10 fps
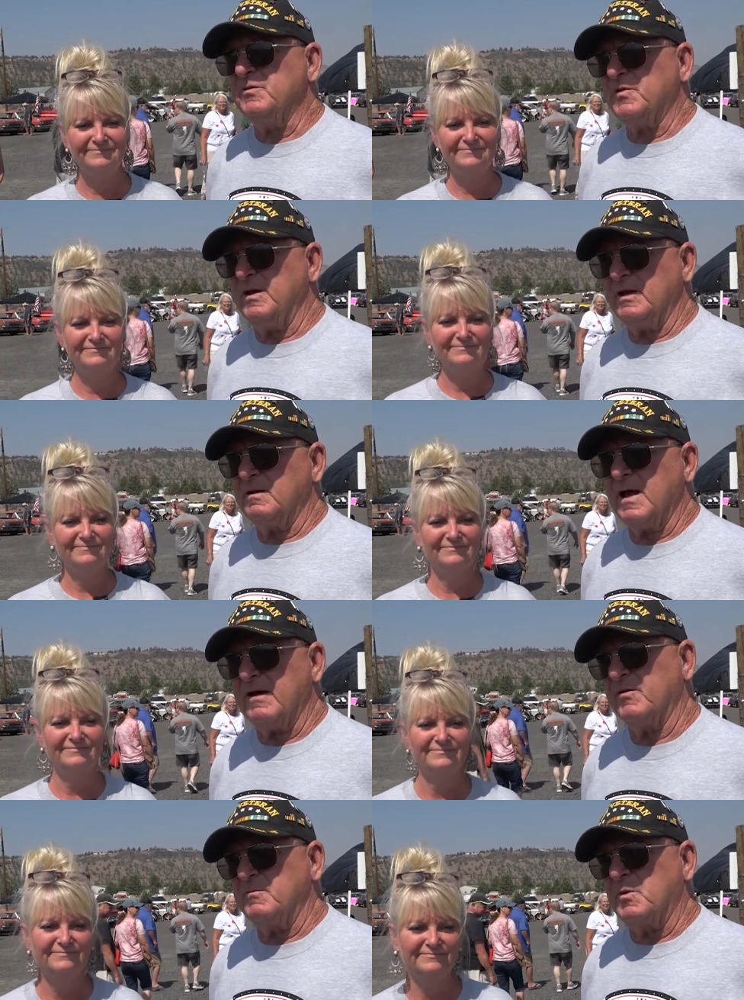Speaker 1: we have seen
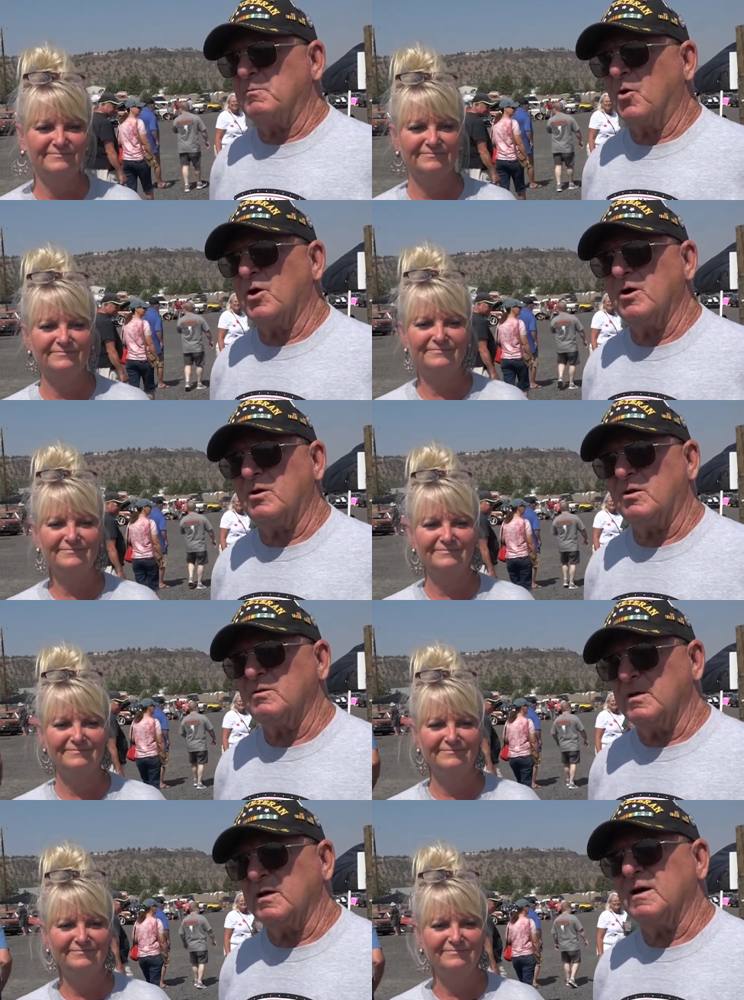every
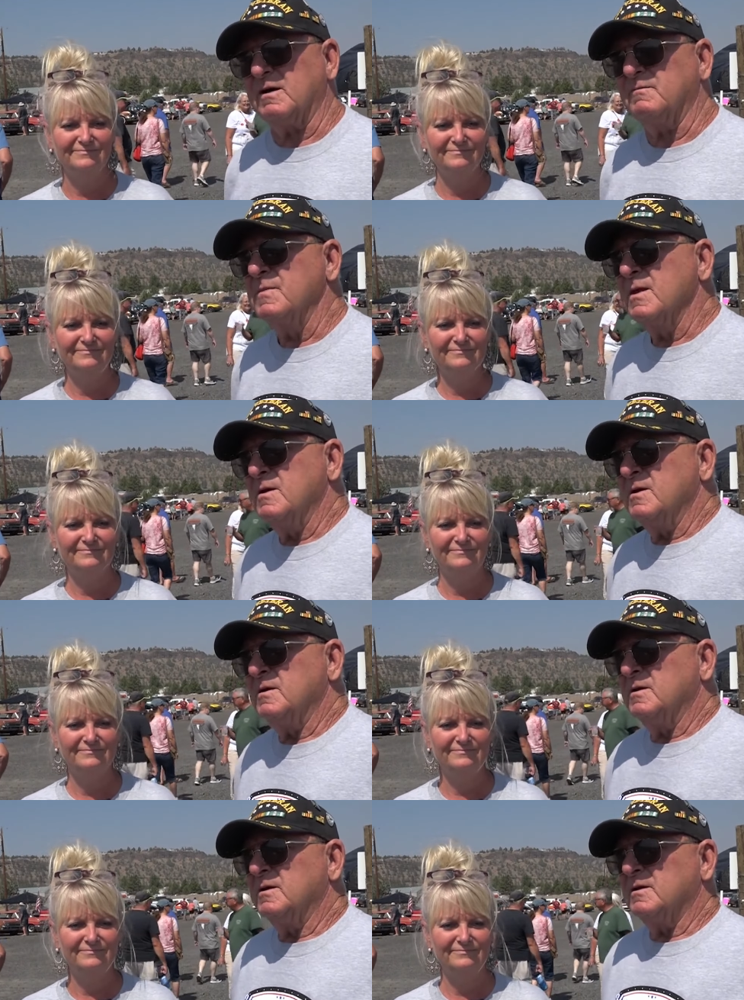memorial uh,
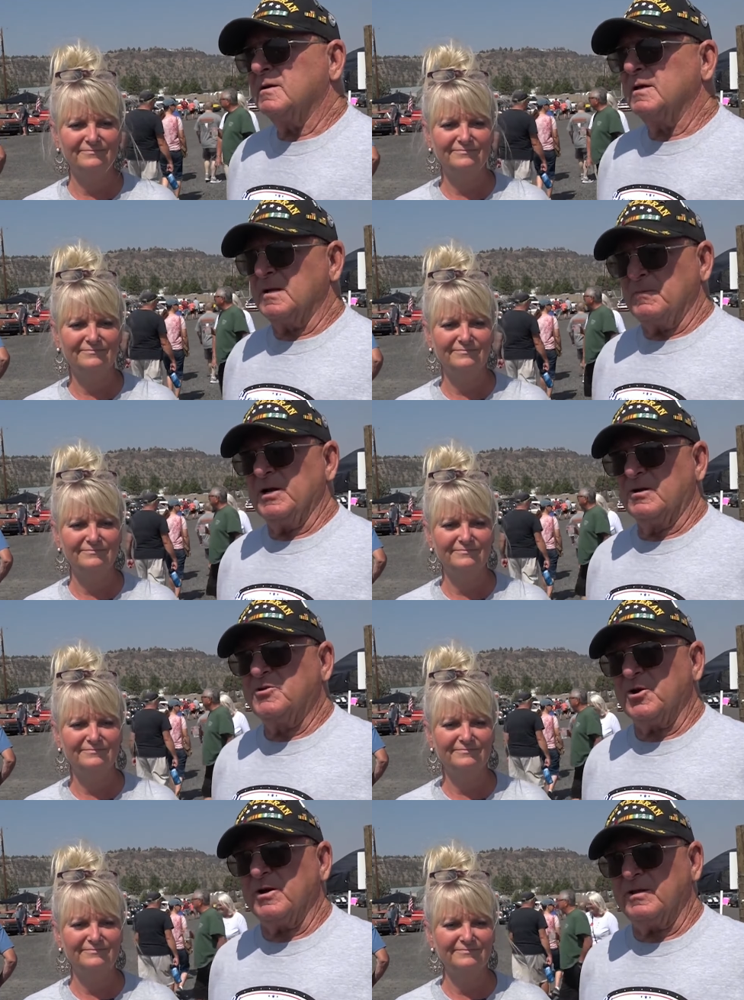in the
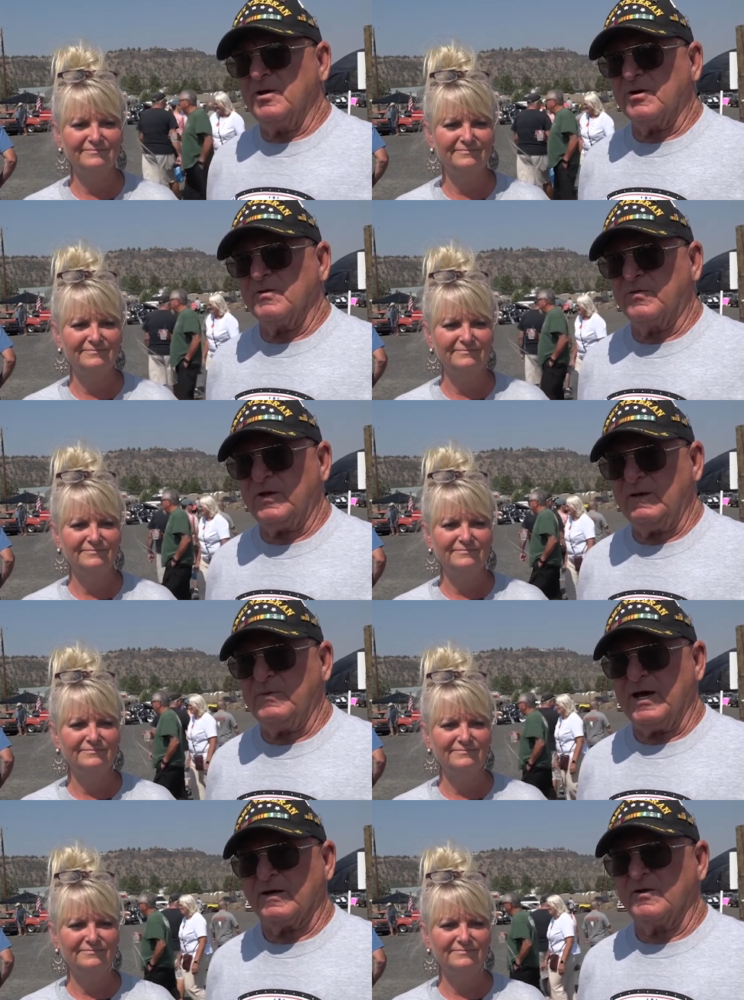military that you can see
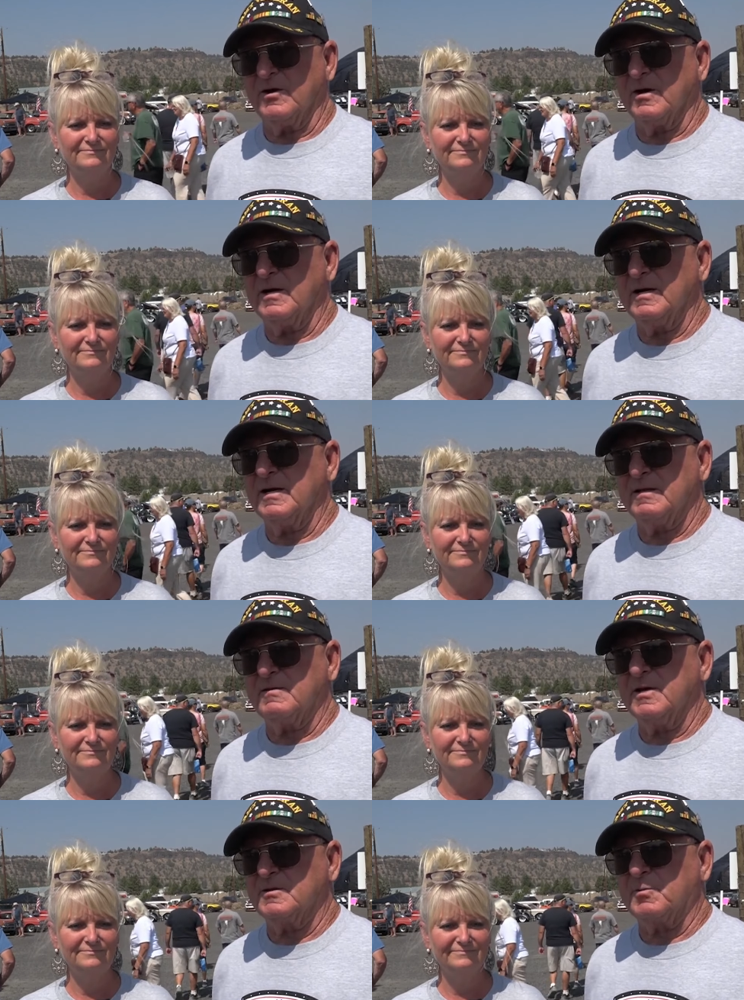back there. And it,
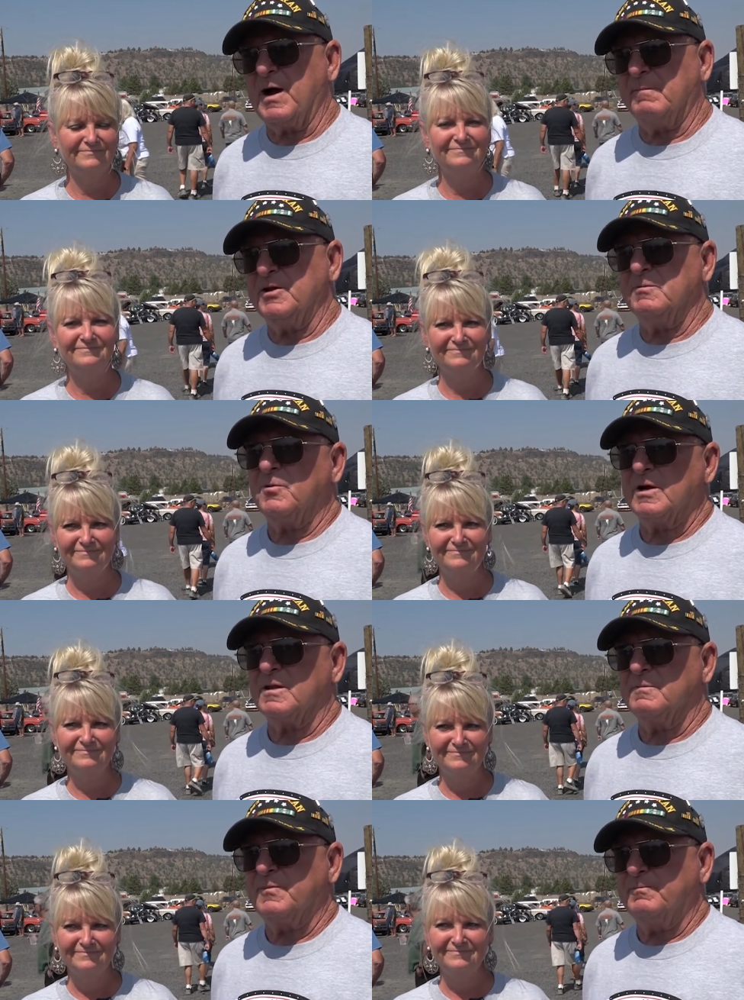probably is one
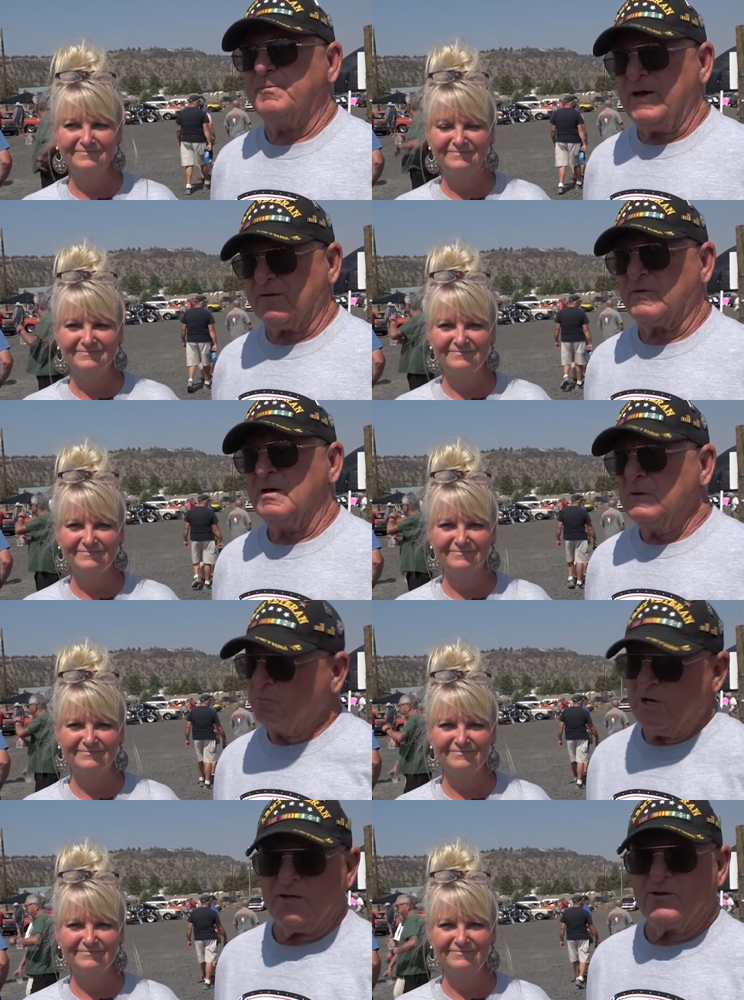of the best,
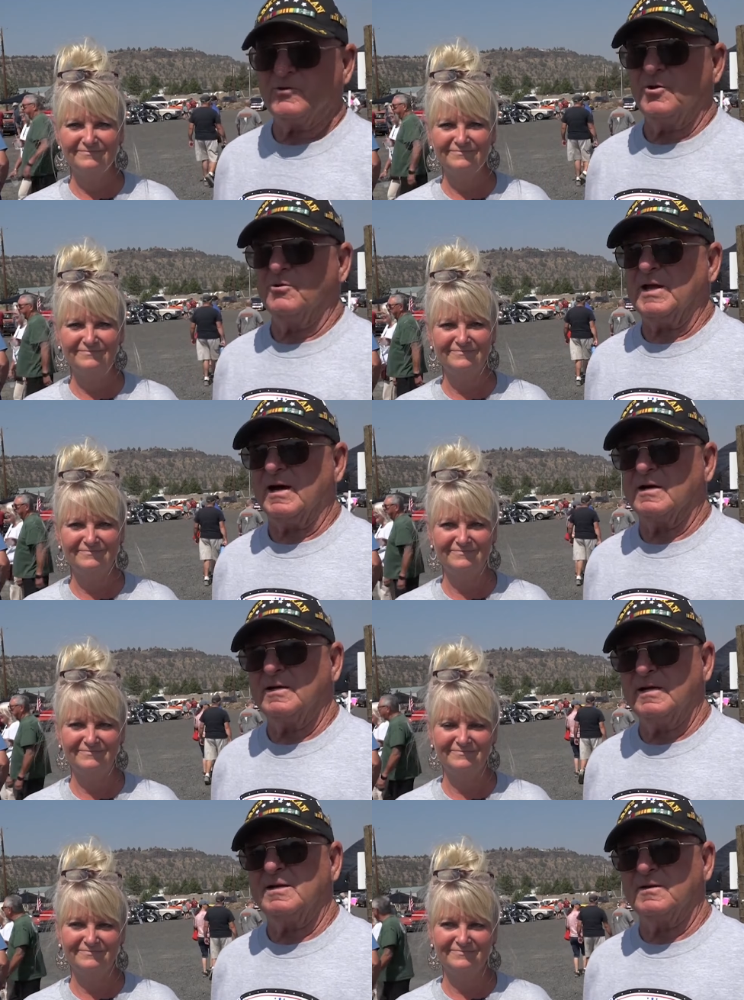well, there's no doubt,
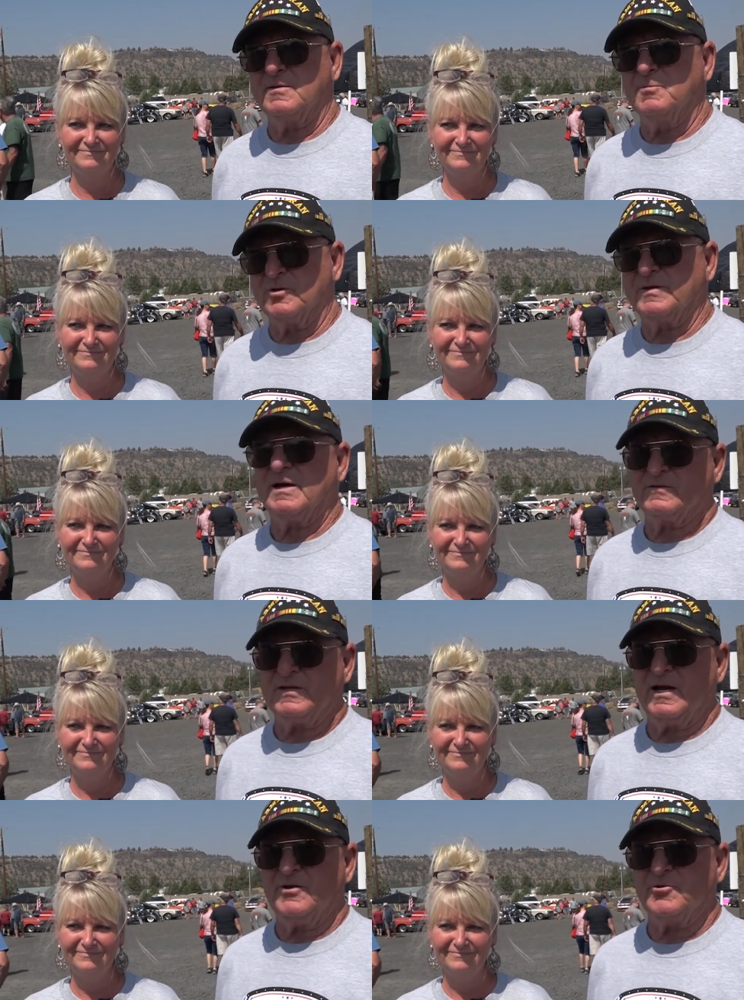it is the most
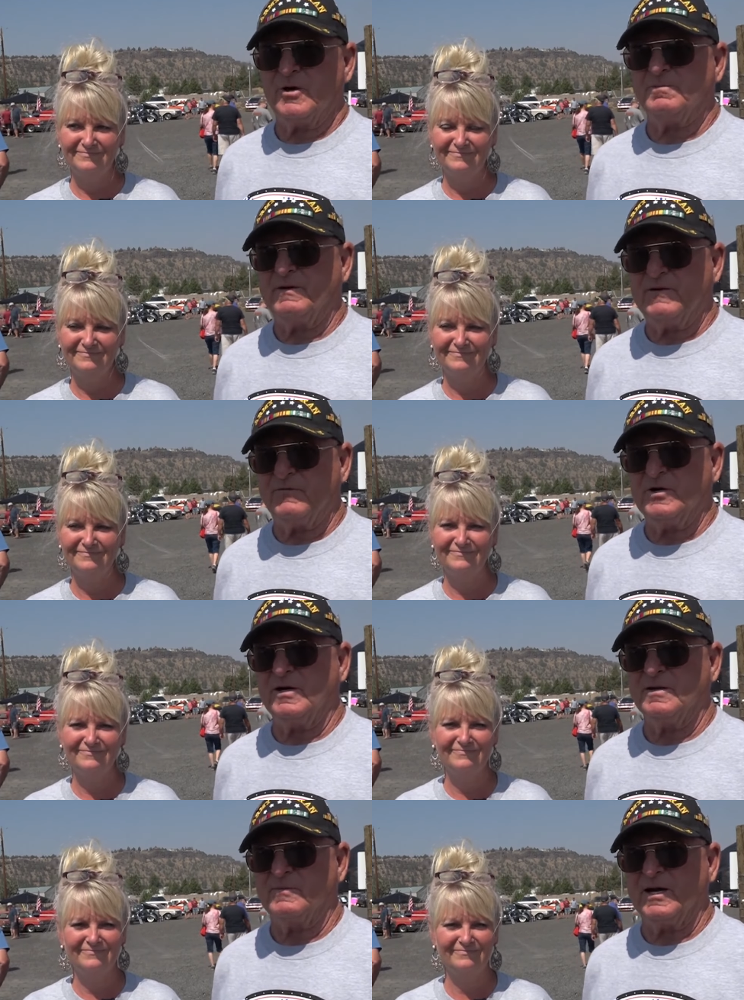outstanding trip I've ever
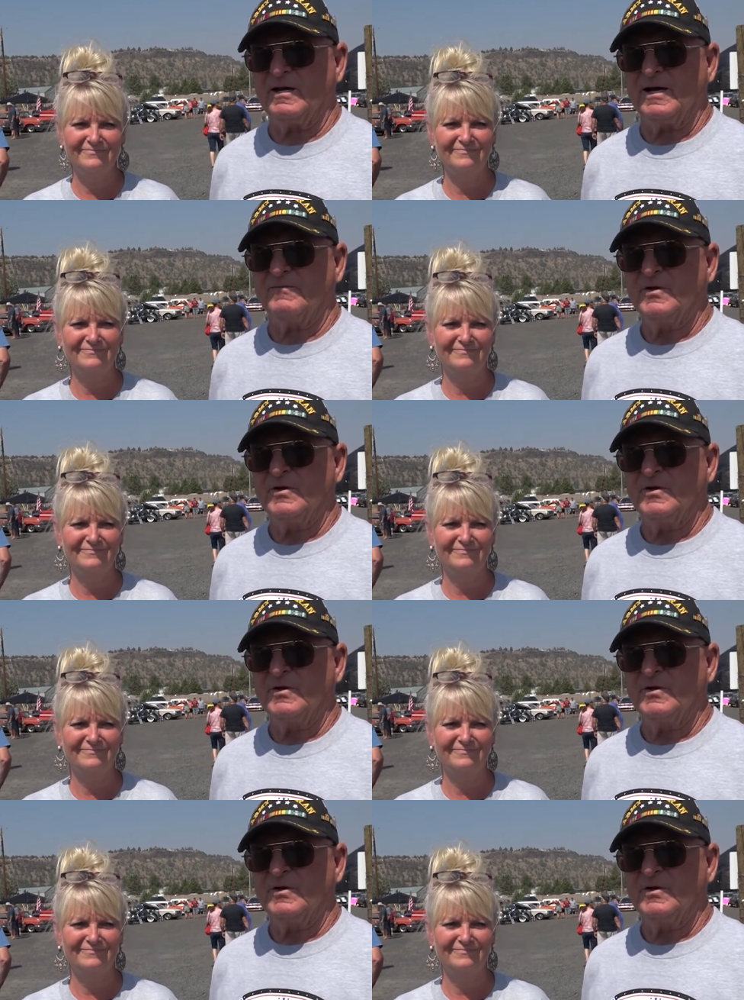done in my life.